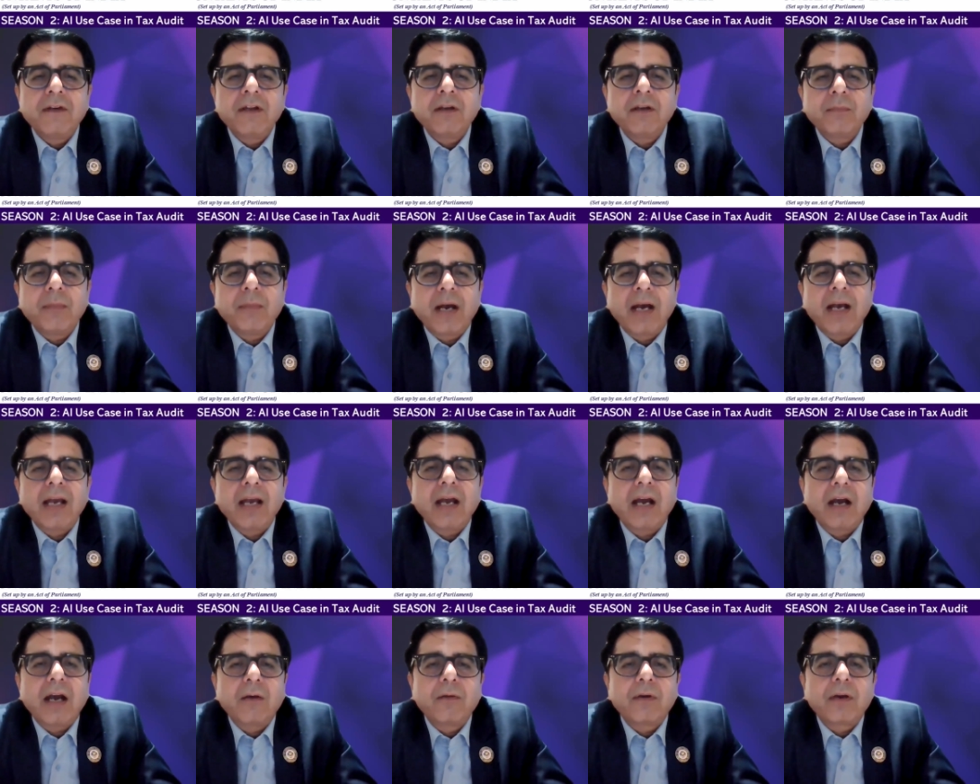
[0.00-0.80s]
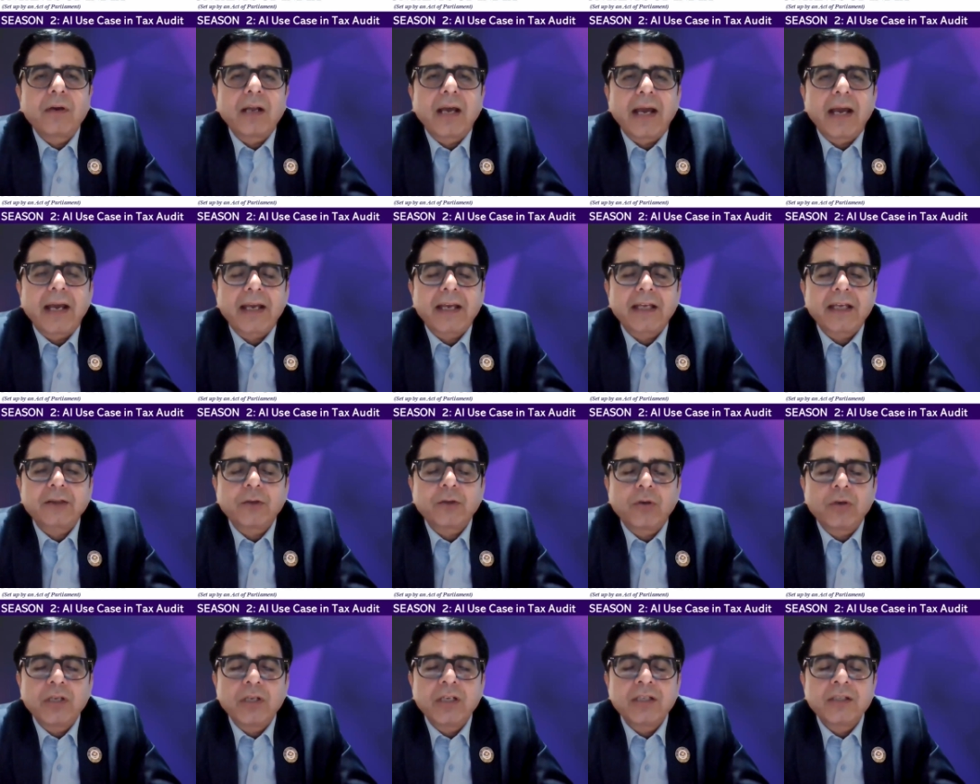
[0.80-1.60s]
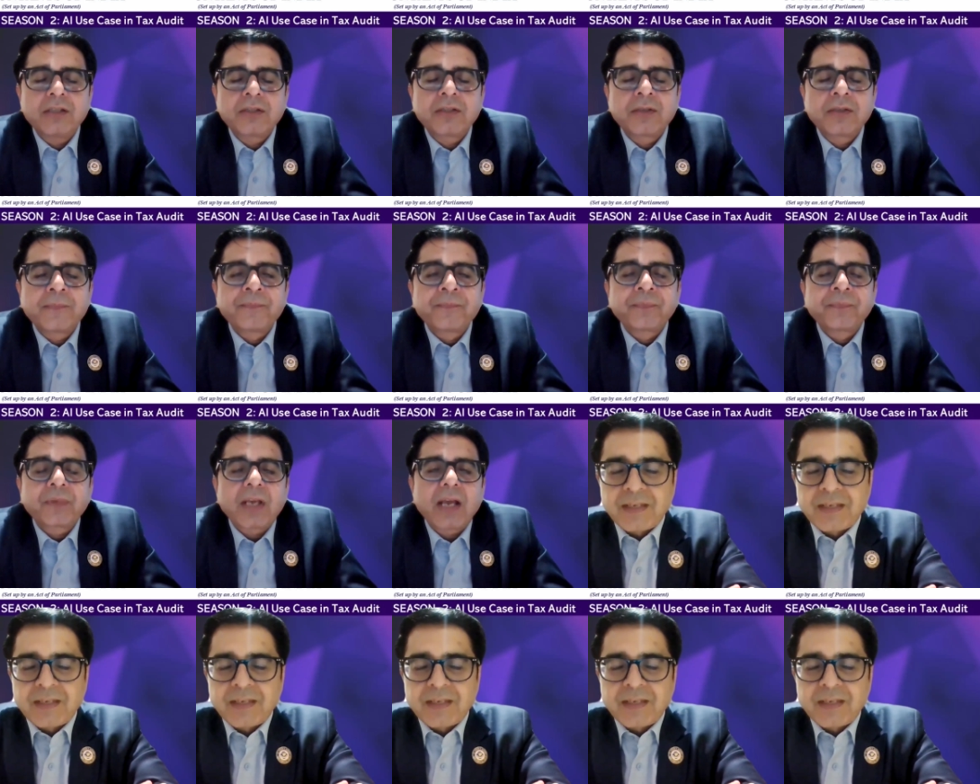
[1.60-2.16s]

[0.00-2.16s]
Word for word: given by our hackathonist.